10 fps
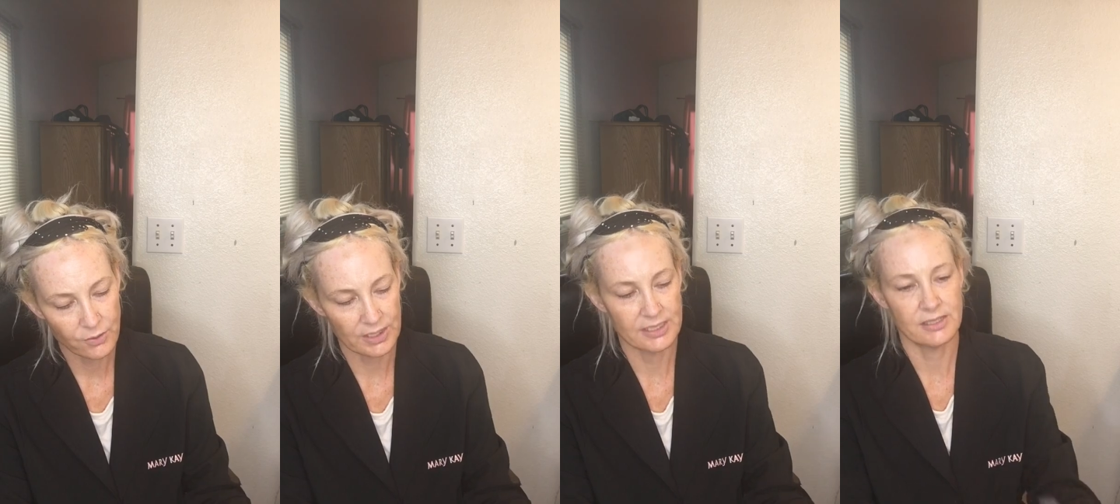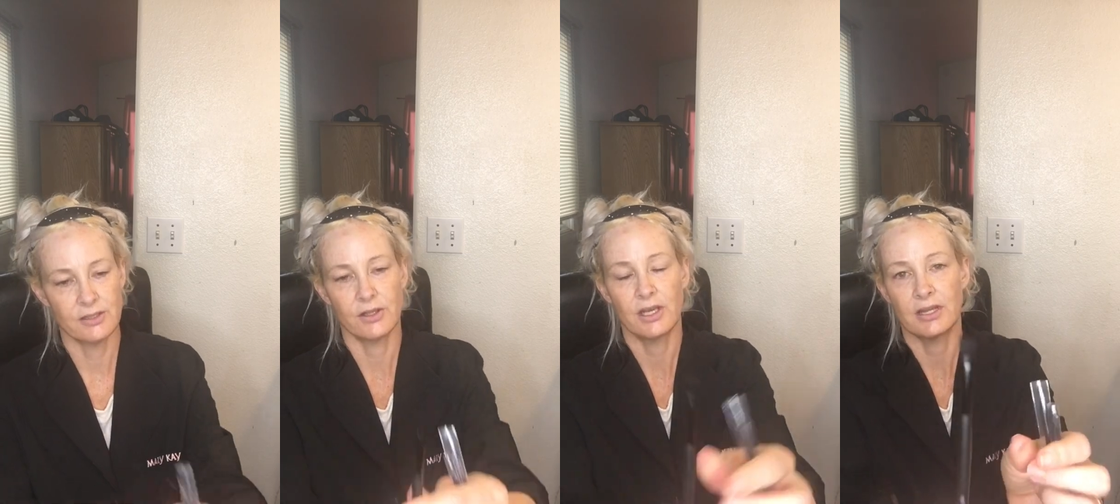crease. So
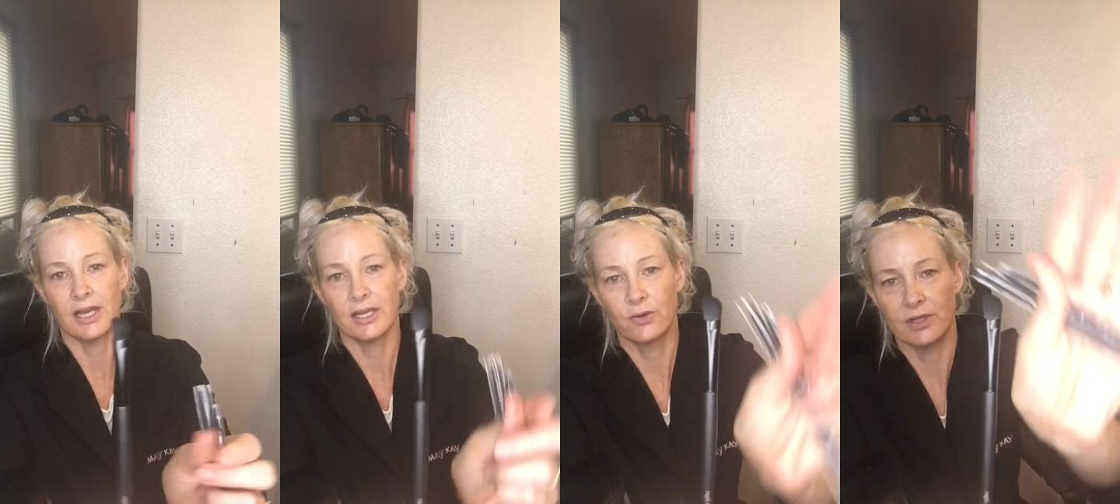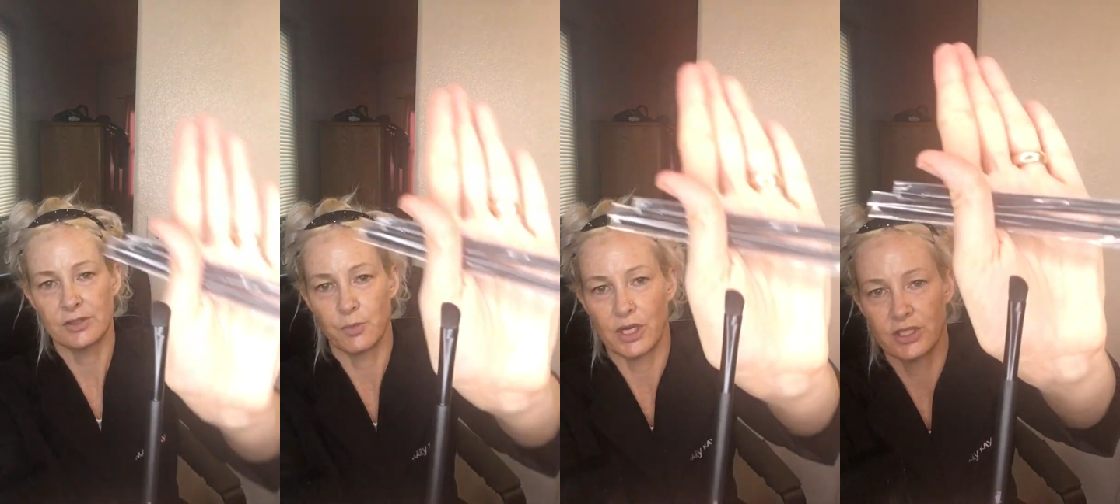you've got the eye crease
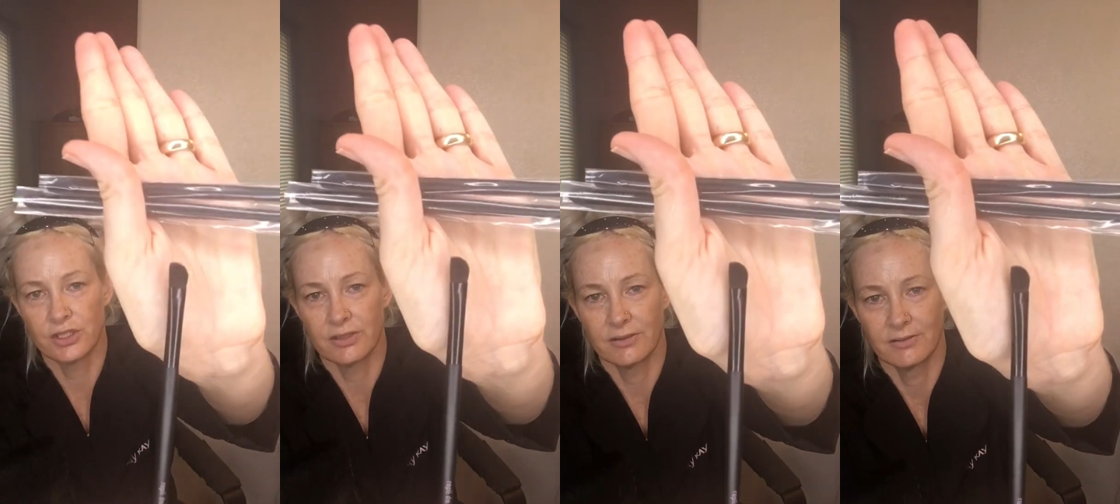brush,